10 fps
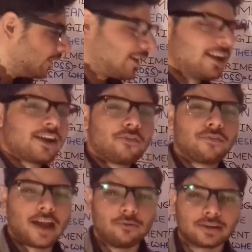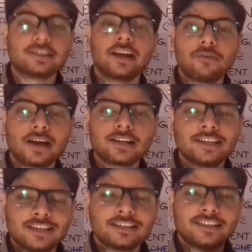color of flower, then
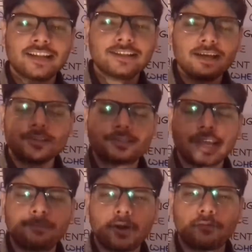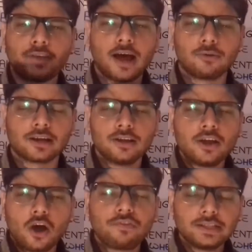what? Then the shape of flower,
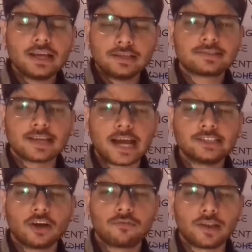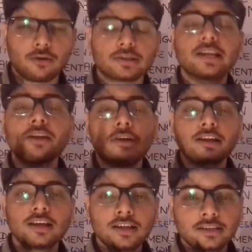often the size of flower, then
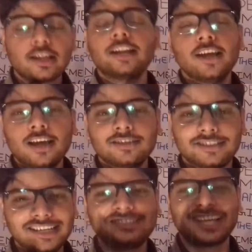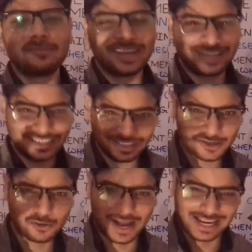what? Then the seed germinating
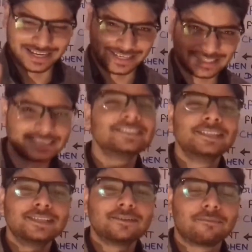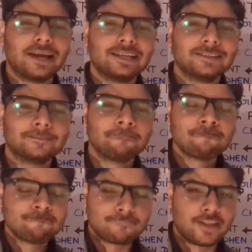qualities. Fine.
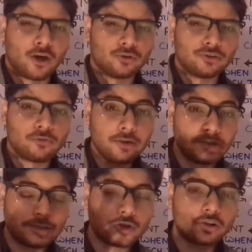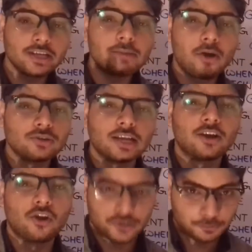Now when we are talking about the
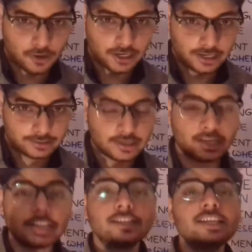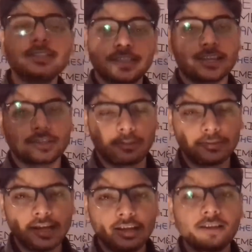cross pollination, in this case of
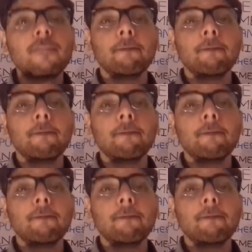the